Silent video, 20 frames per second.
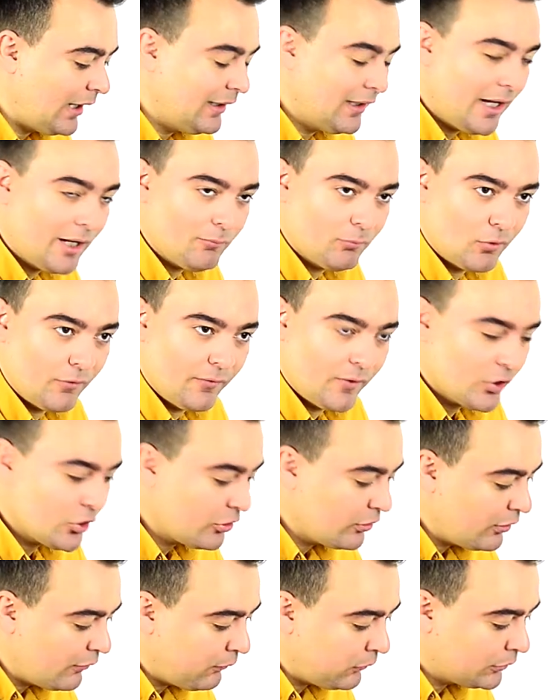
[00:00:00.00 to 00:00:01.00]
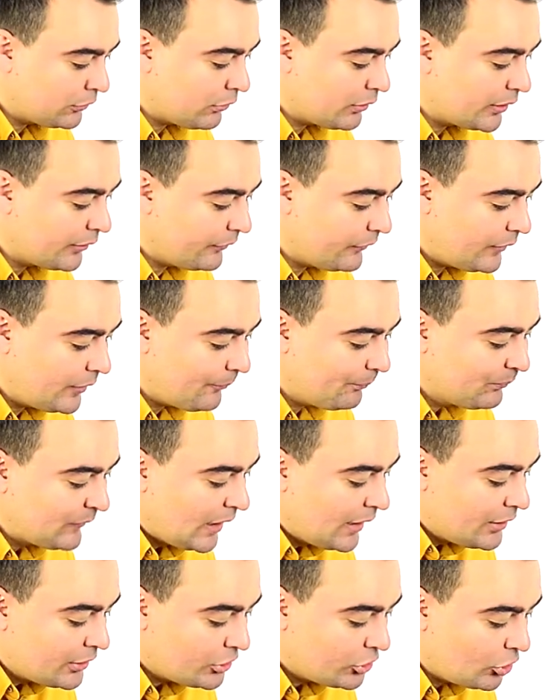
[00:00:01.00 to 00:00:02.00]
like professional photography,
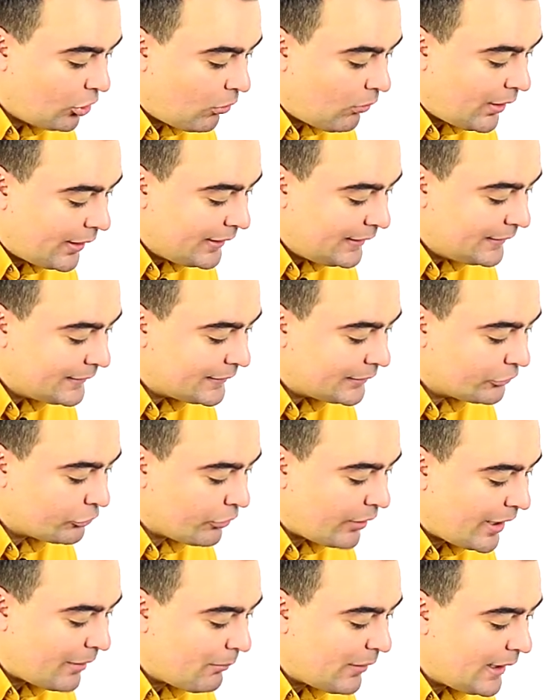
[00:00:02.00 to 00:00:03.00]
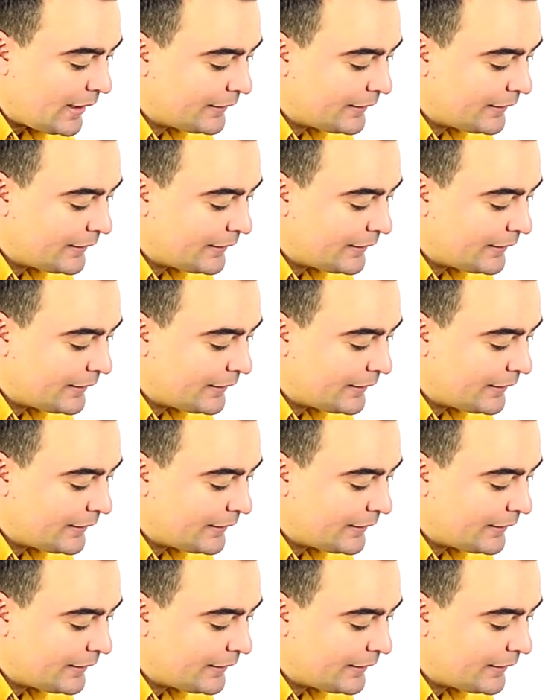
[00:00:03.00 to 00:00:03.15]
so it attracted my